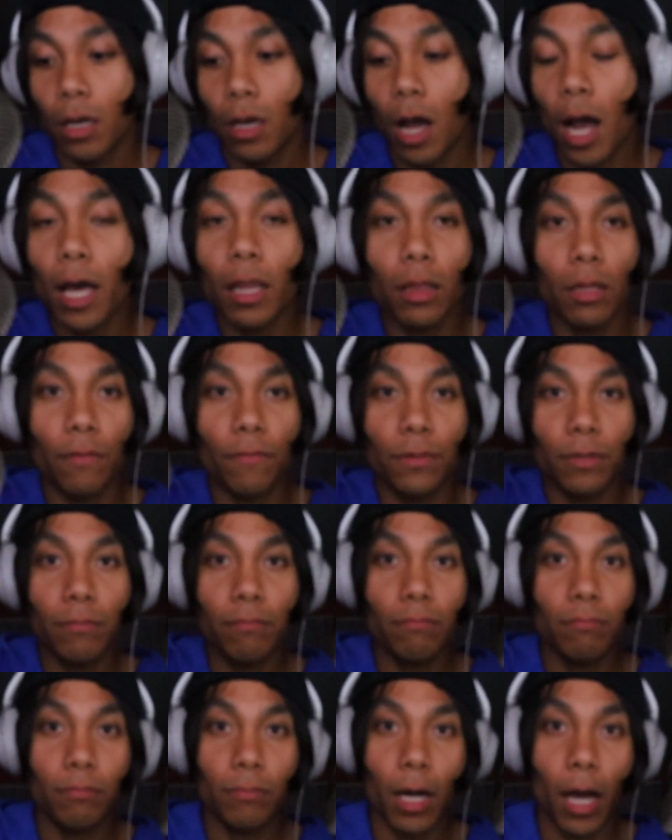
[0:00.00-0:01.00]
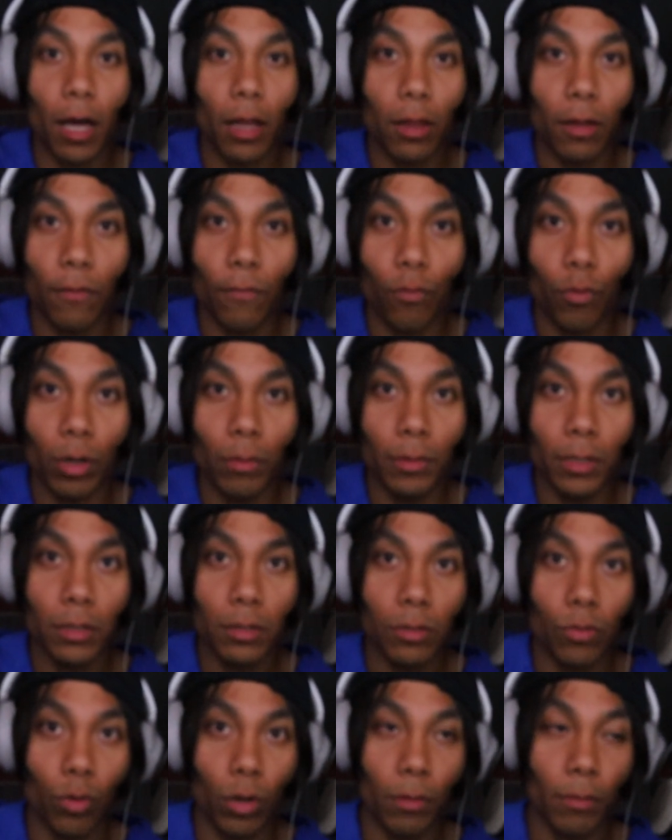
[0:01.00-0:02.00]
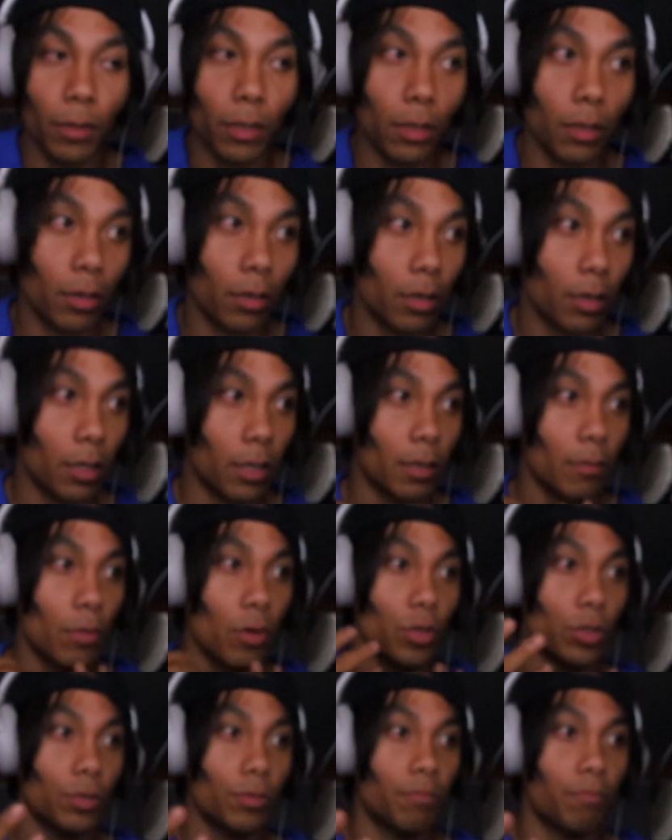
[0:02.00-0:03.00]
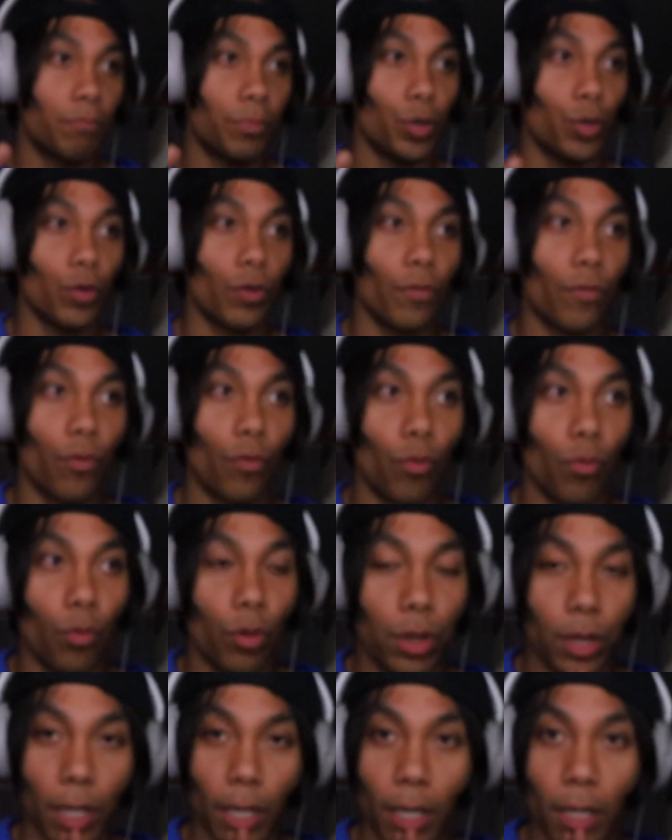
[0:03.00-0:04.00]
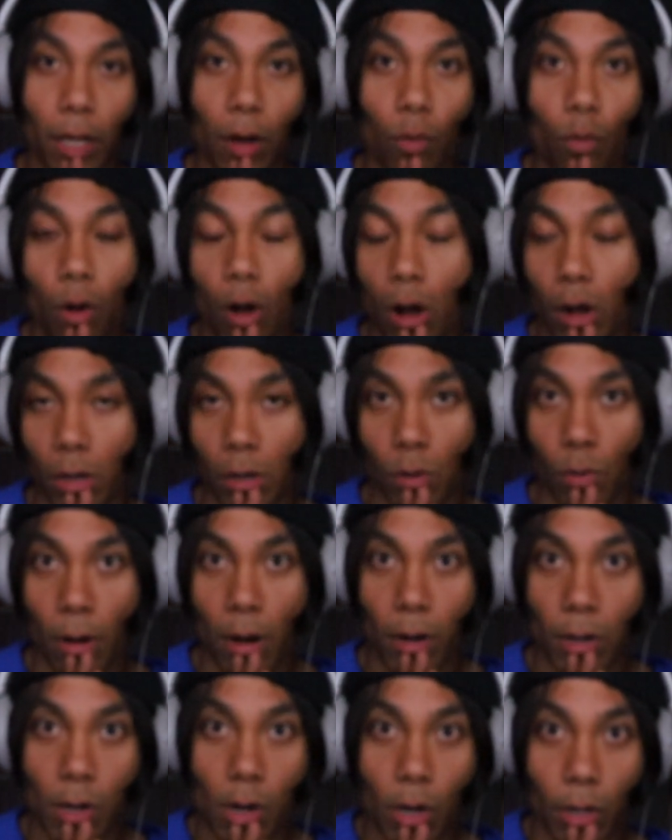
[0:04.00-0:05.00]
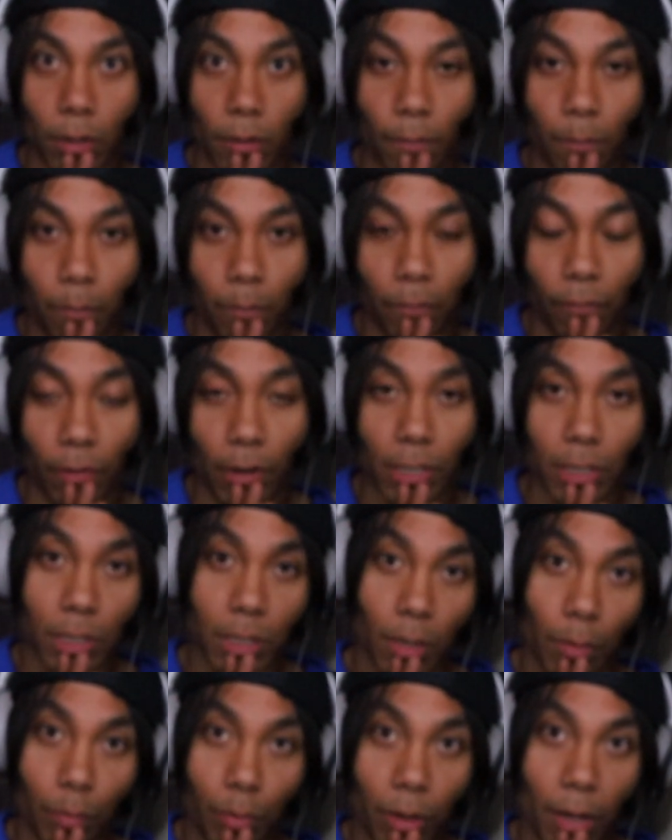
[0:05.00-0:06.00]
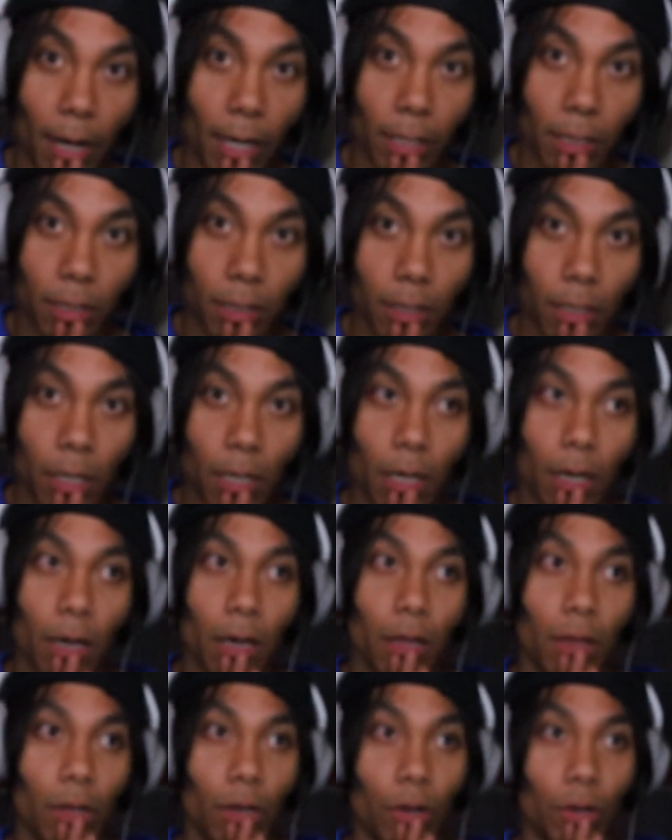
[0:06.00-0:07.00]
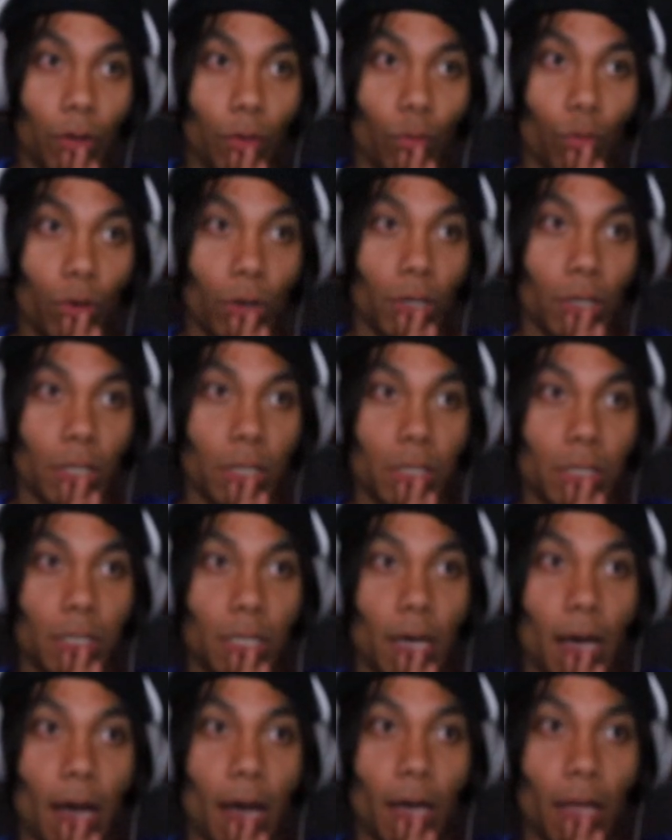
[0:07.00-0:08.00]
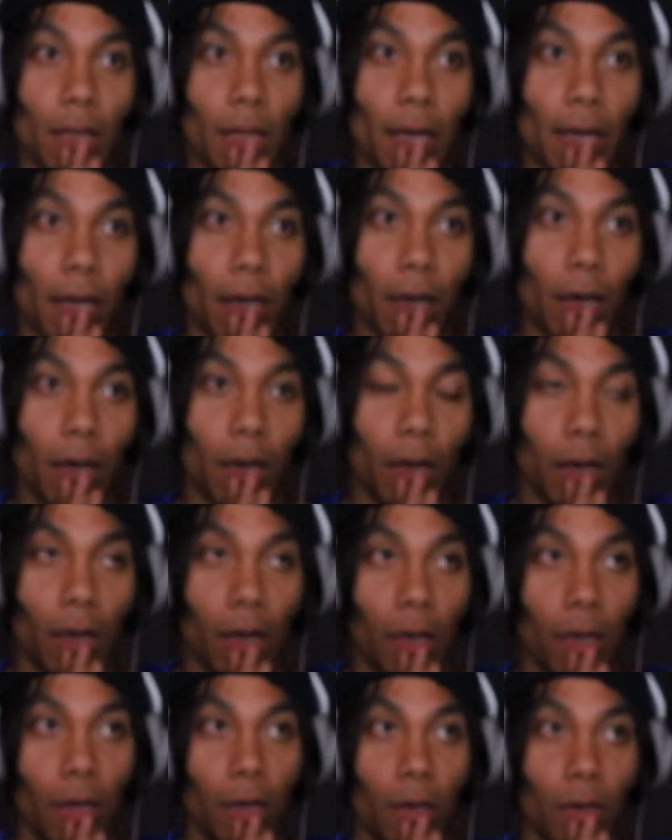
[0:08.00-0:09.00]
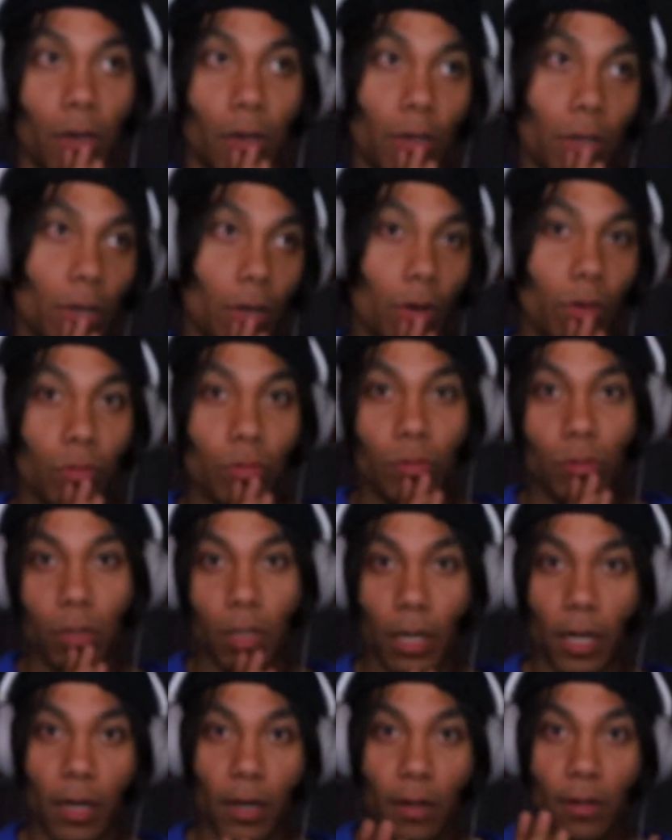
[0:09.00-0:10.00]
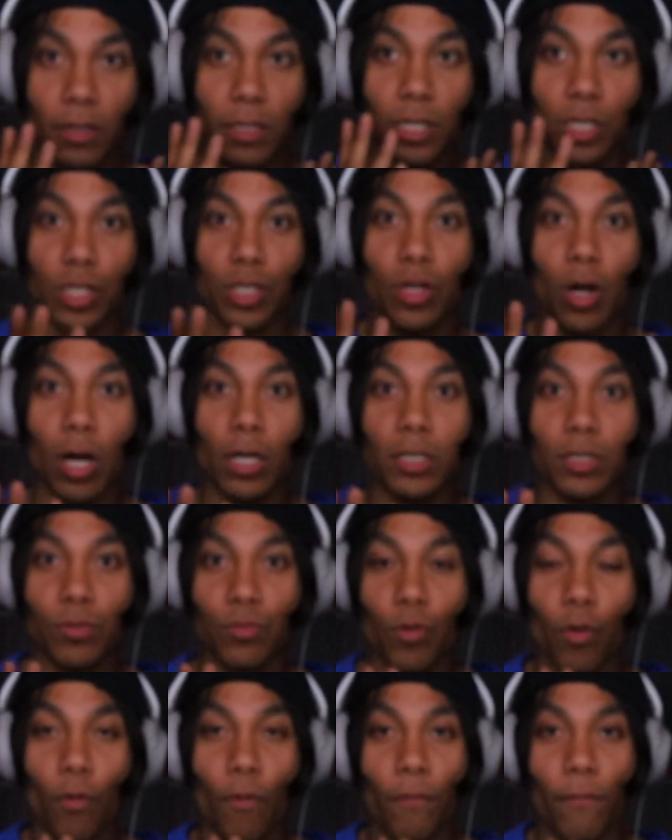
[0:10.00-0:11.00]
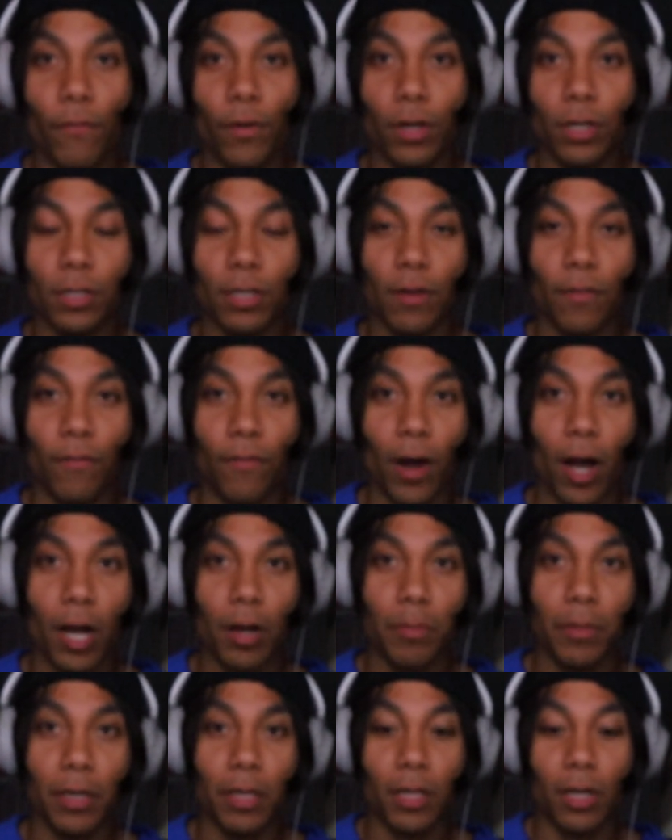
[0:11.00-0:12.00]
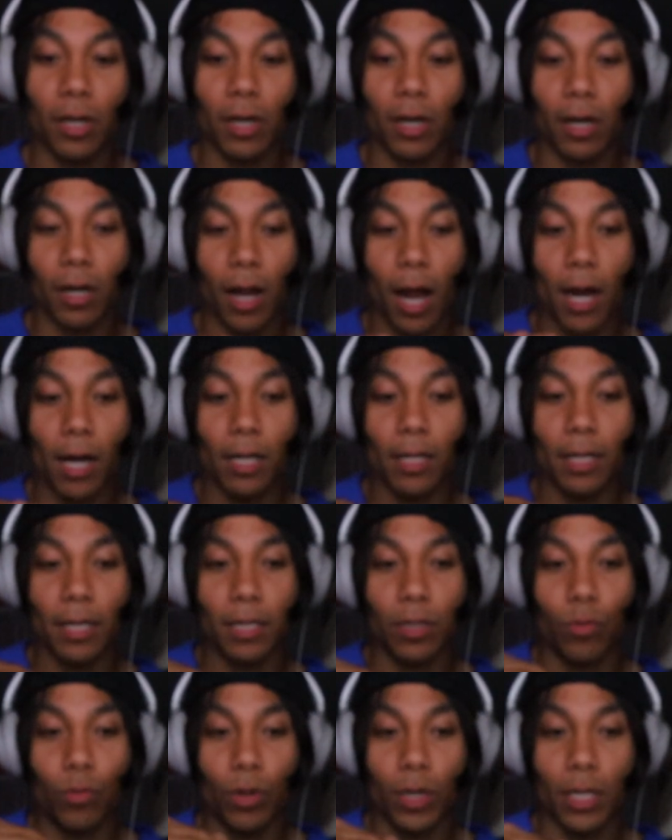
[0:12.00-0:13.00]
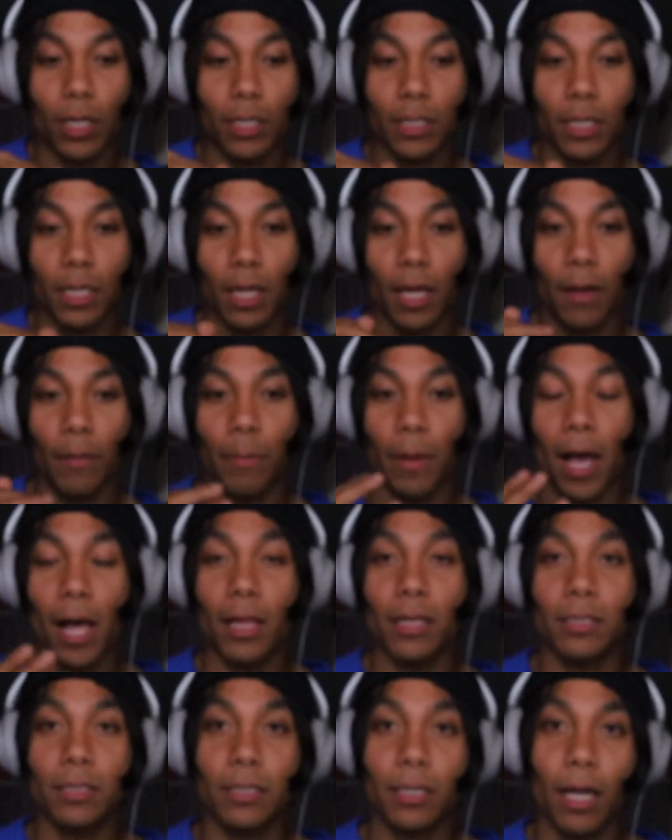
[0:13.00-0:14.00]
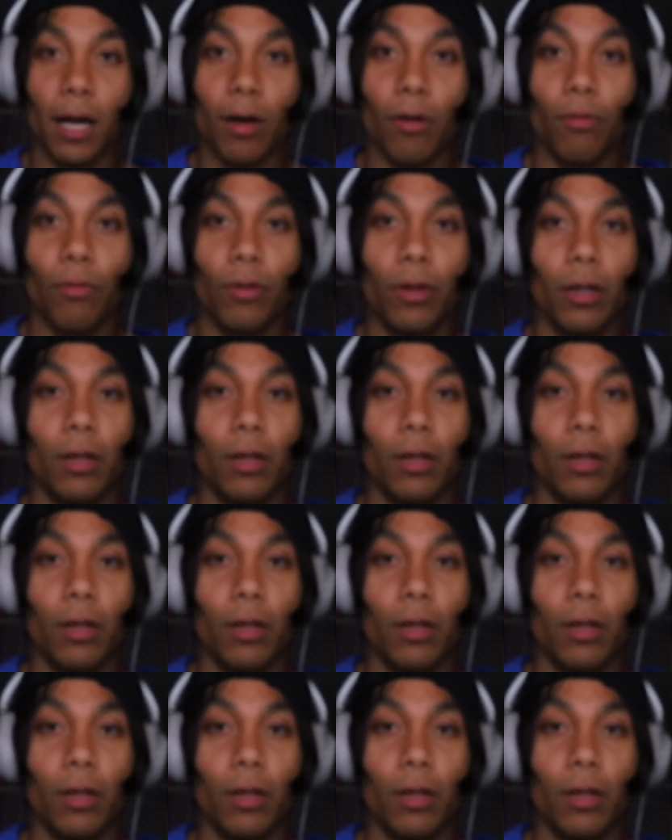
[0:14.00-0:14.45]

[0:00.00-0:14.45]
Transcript: I love them. I love women. Women are like the most beautiful thing that walk around on the faces of the planet. They're the ones that, like, you know, like in a testosterone filled environment, they're kind of like the ones that like balance it out.